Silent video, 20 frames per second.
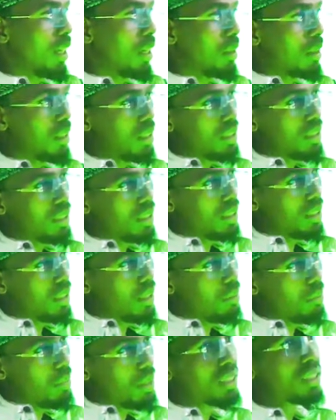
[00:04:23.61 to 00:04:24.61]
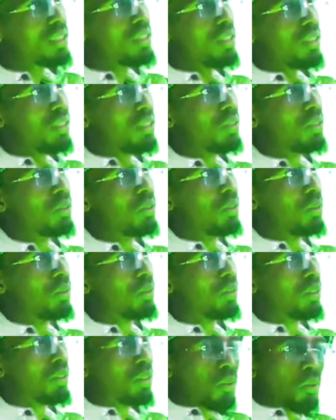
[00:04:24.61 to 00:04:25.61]
our
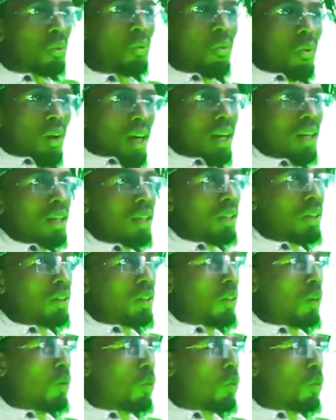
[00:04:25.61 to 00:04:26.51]
reasons why